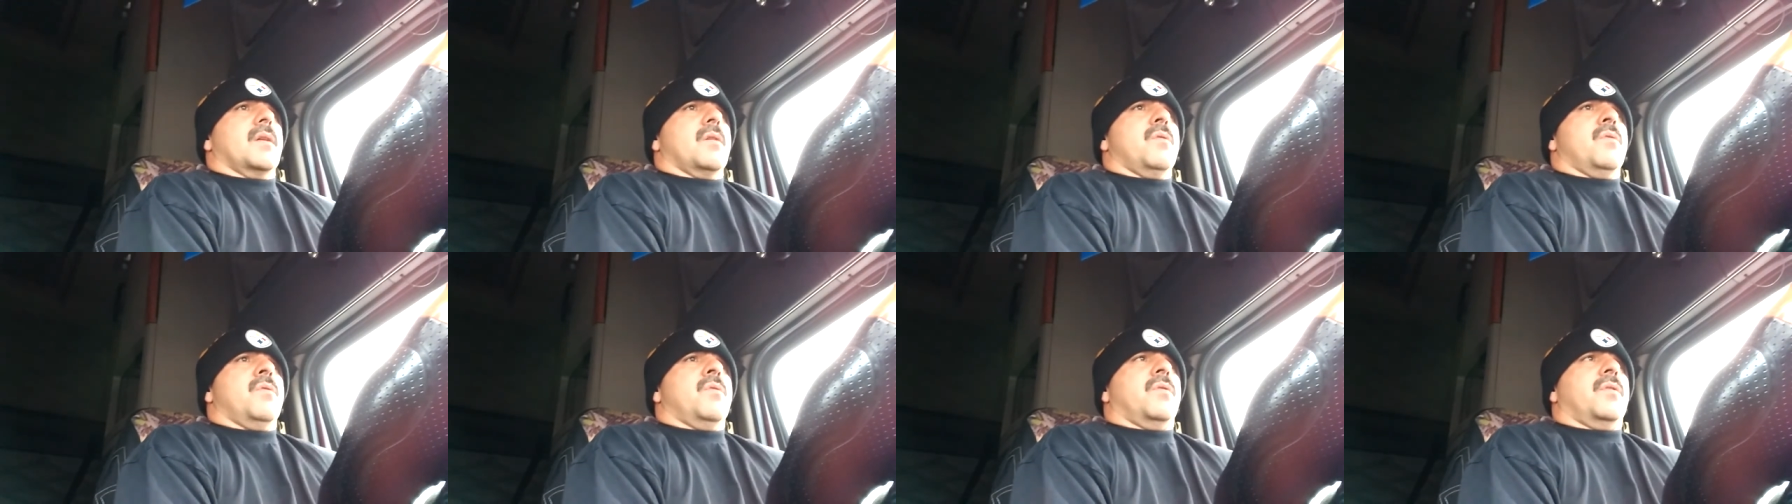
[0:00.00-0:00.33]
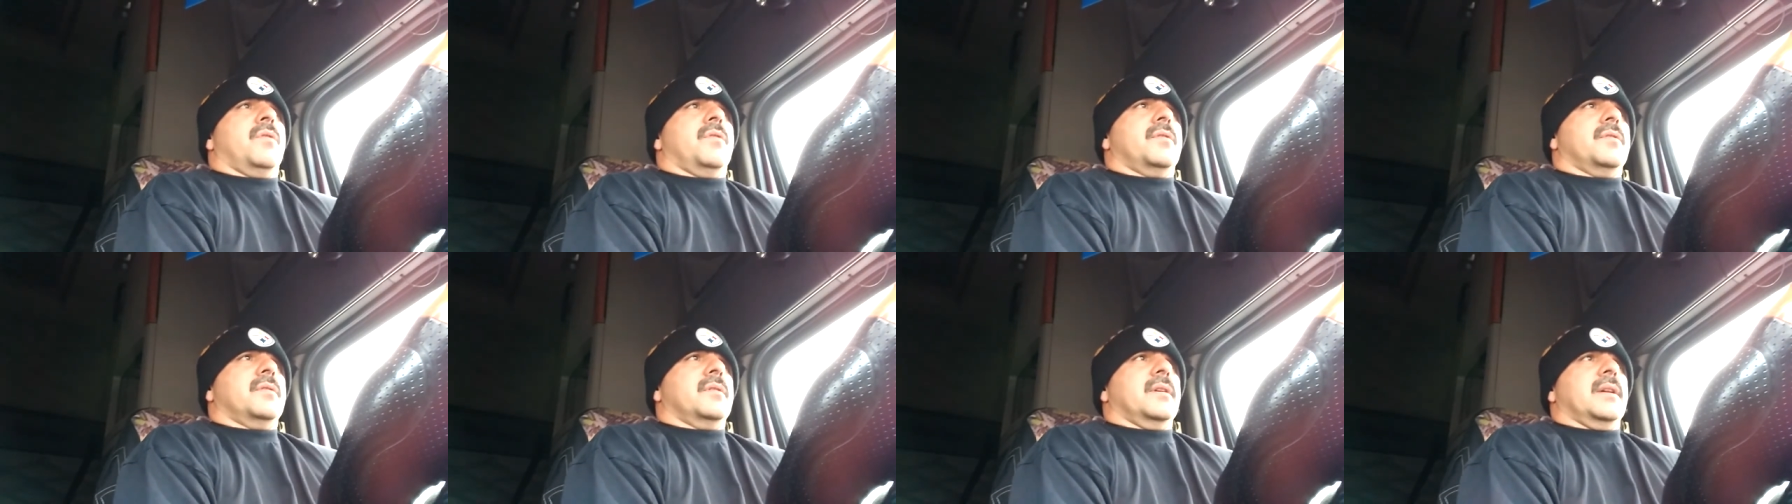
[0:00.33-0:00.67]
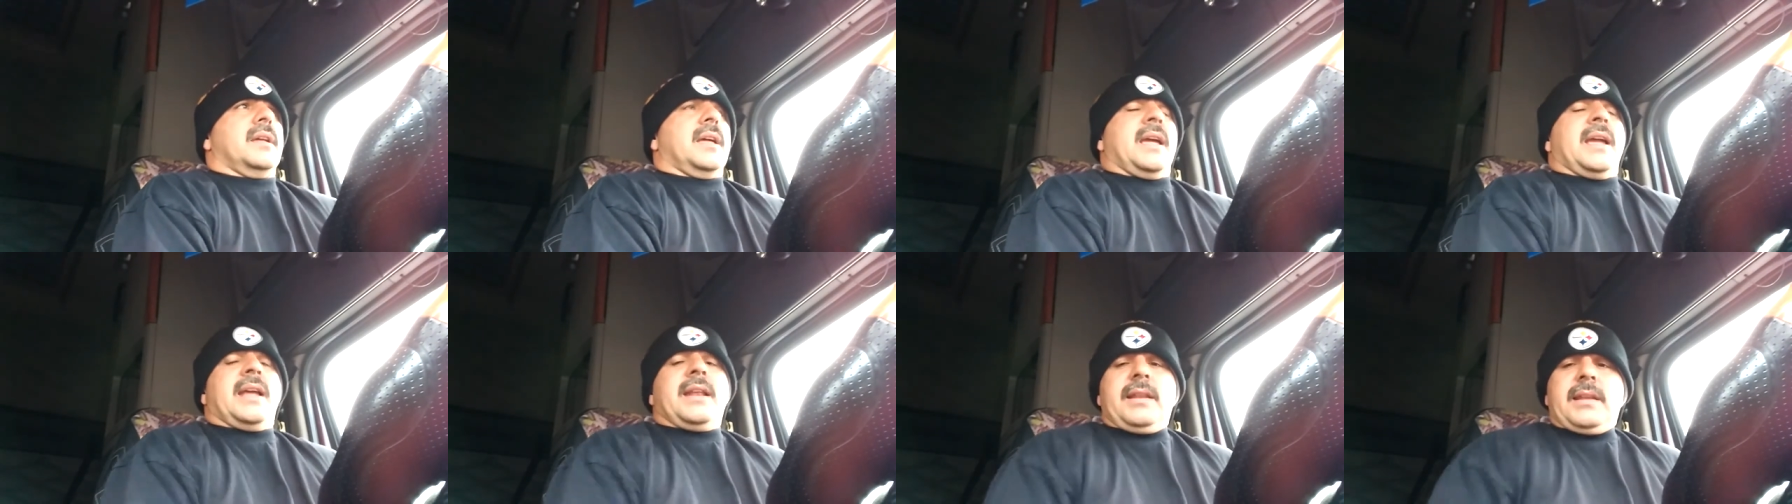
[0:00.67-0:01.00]
or
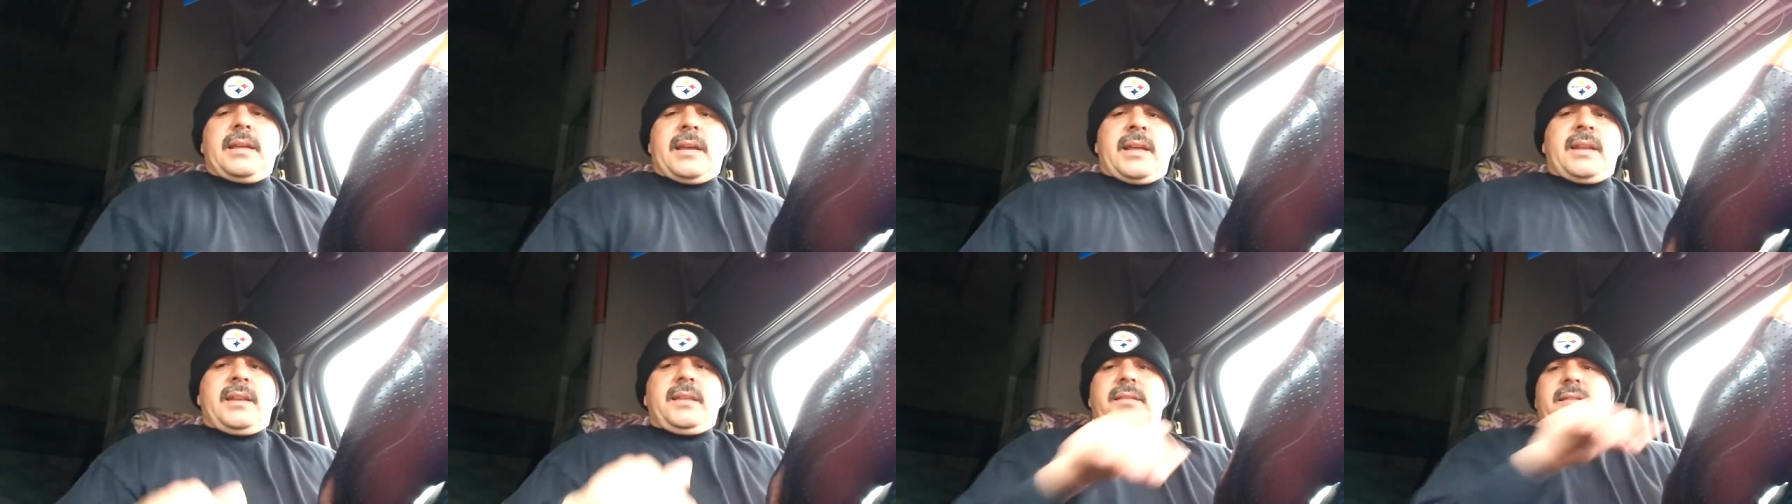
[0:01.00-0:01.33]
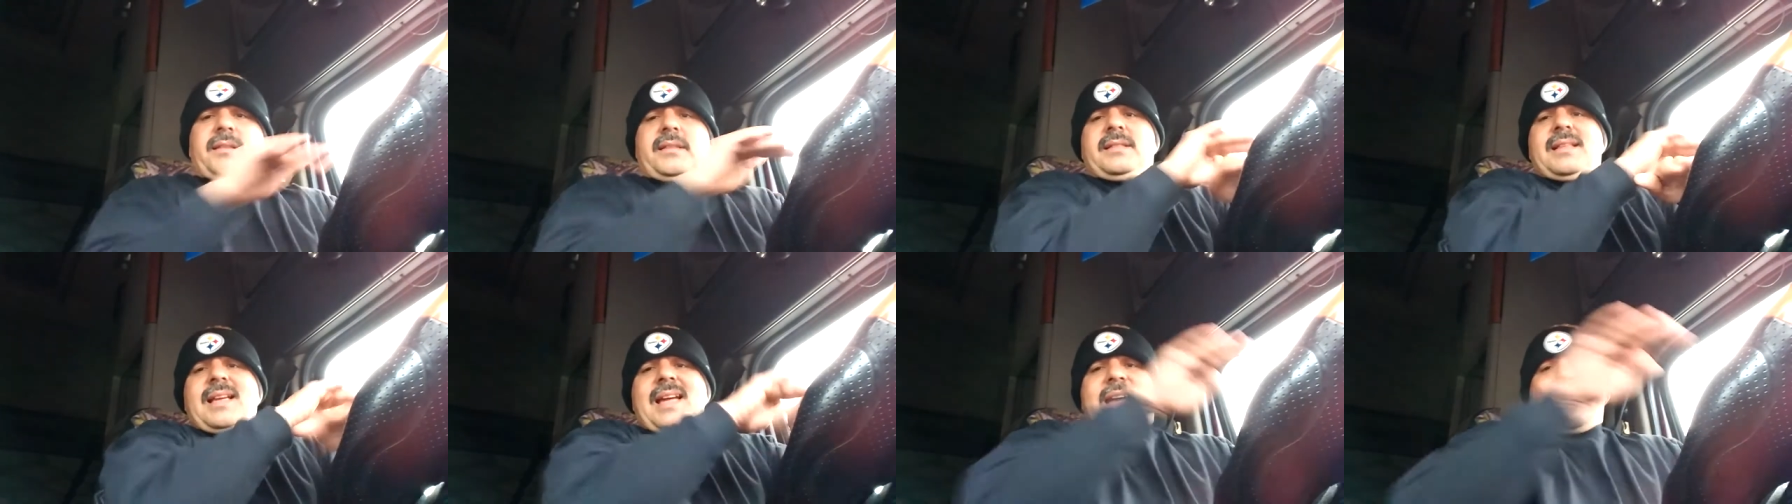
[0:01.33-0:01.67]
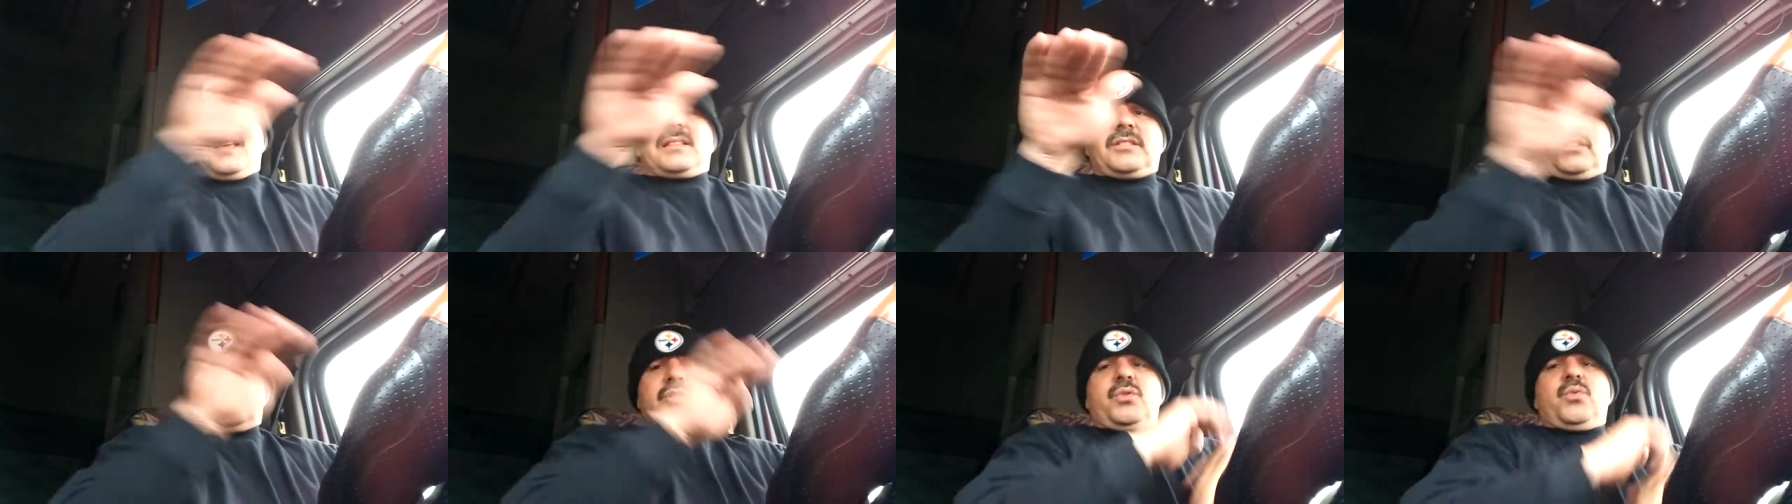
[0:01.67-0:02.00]
anything that
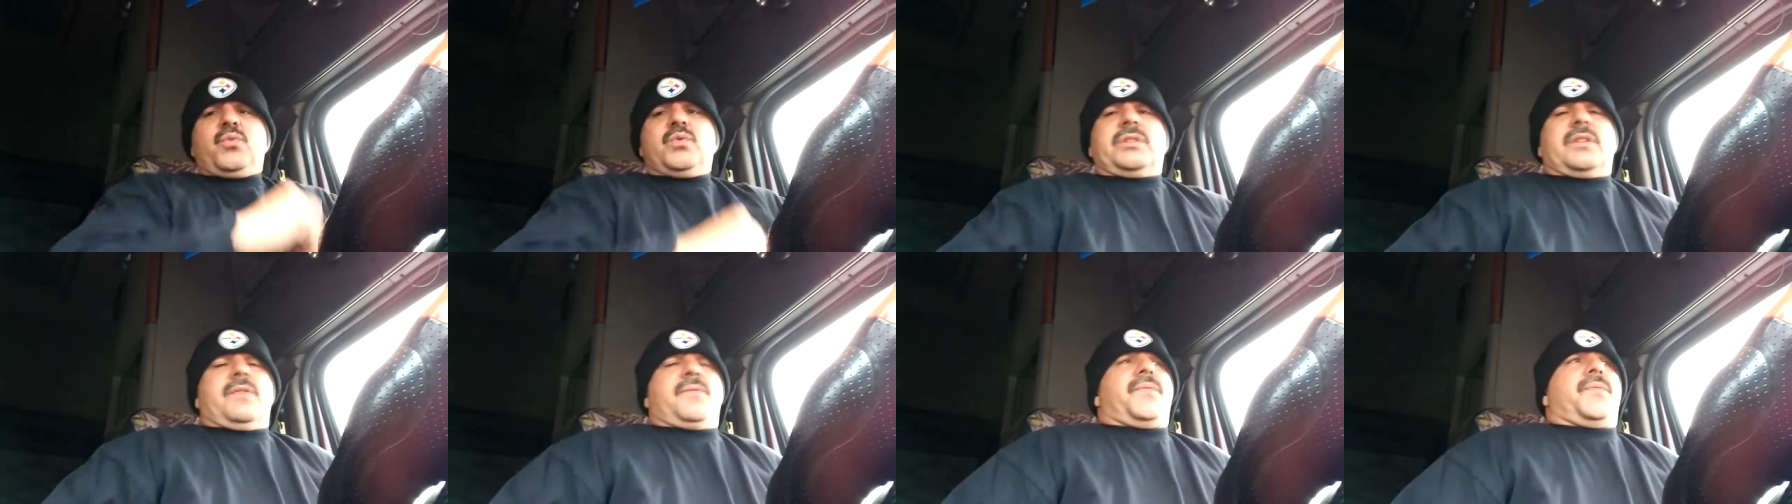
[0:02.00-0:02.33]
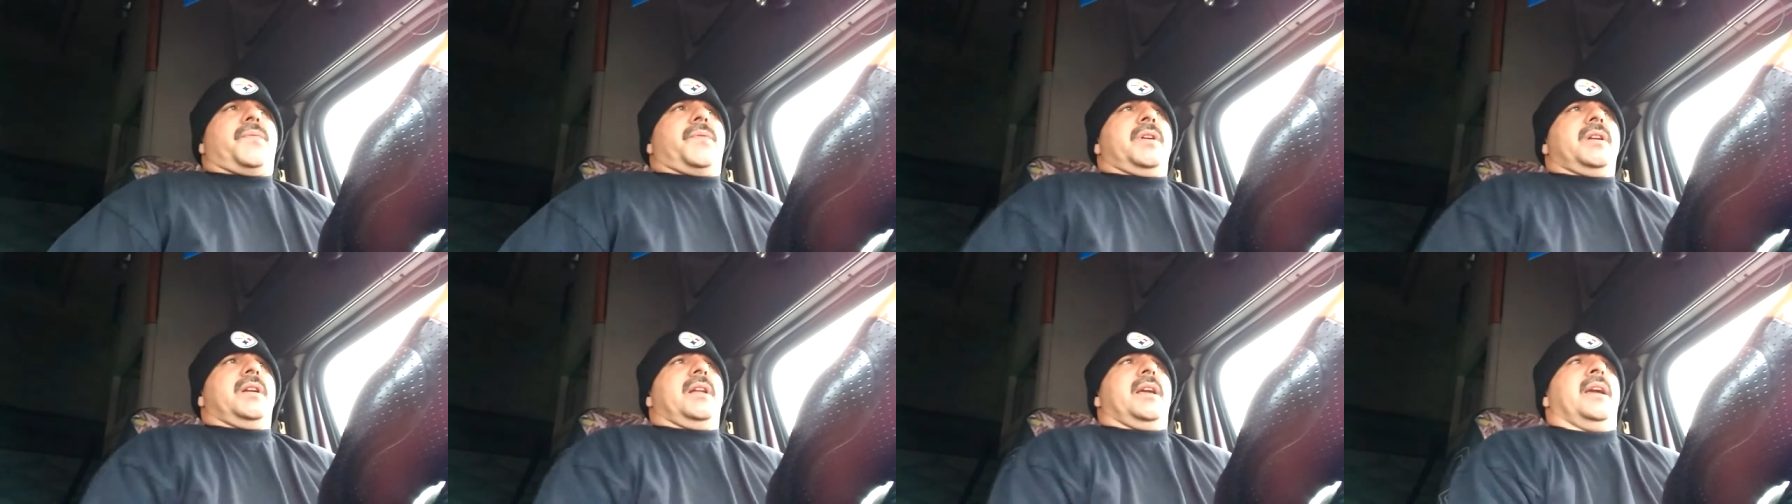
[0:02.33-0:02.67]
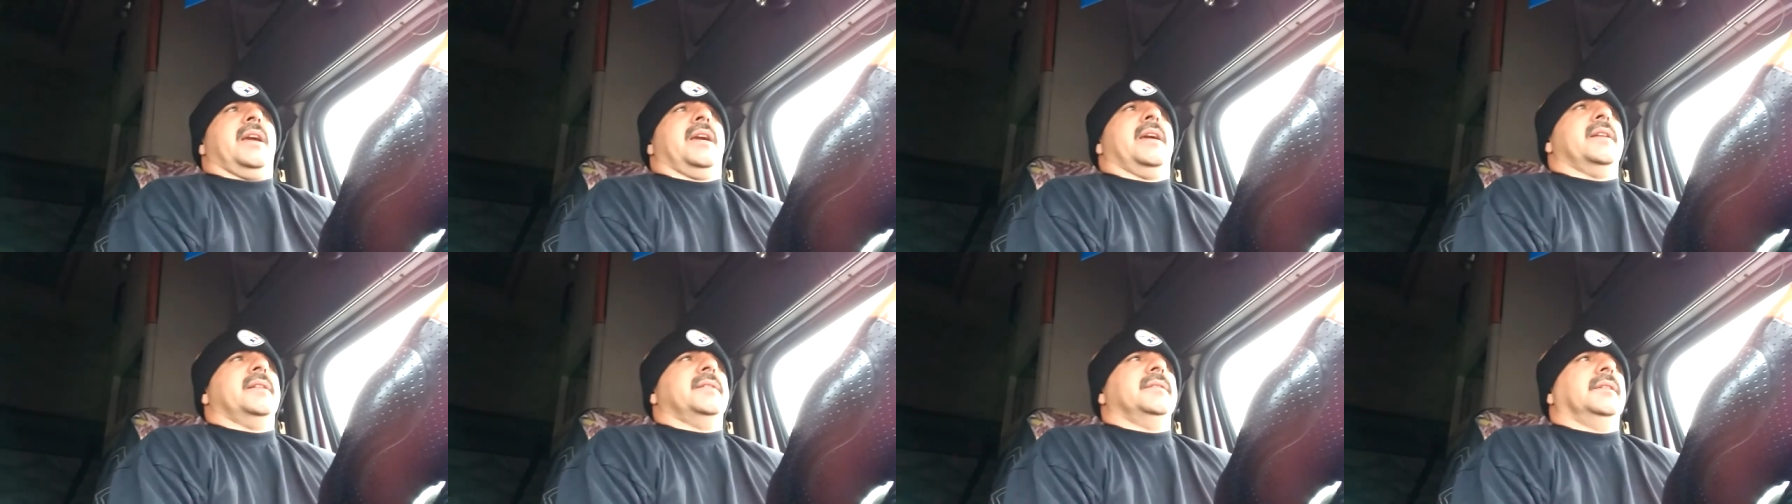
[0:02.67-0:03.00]
has to do with the front
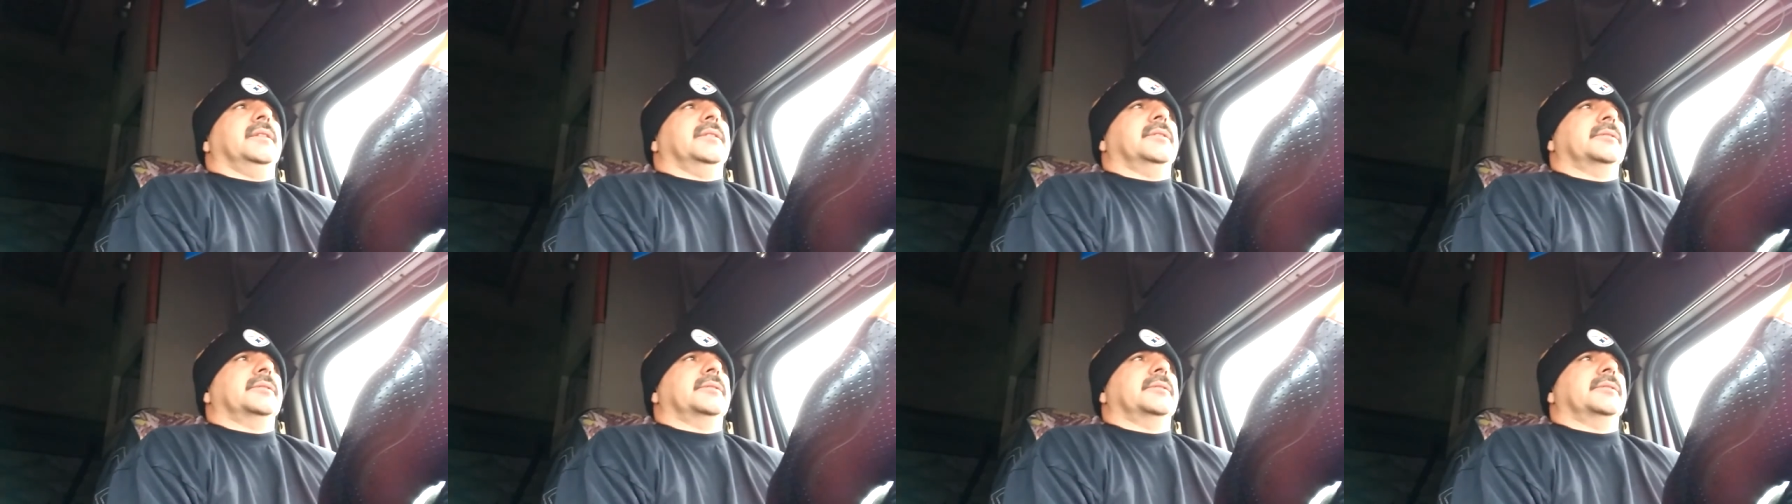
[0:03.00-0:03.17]
end,